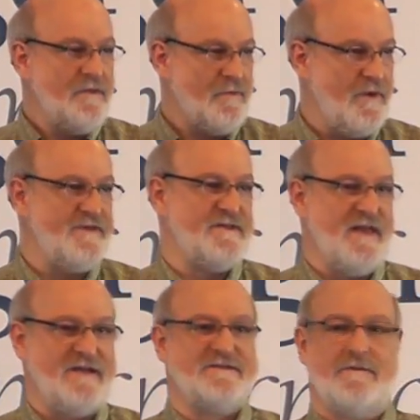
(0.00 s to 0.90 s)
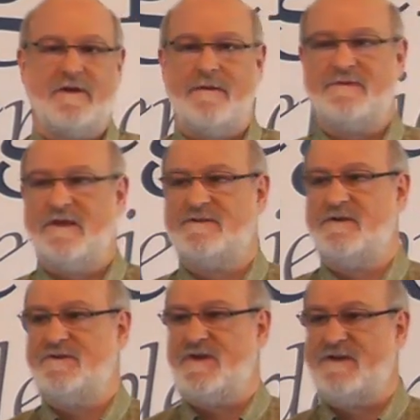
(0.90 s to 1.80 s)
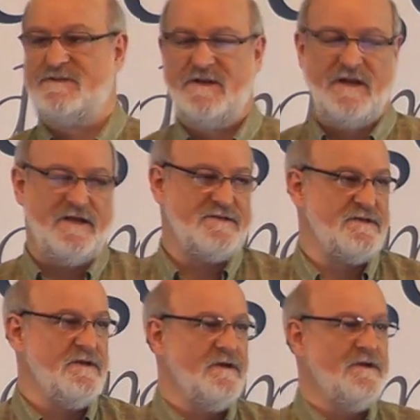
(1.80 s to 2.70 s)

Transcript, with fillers: the reason that sometimes gets suggested is,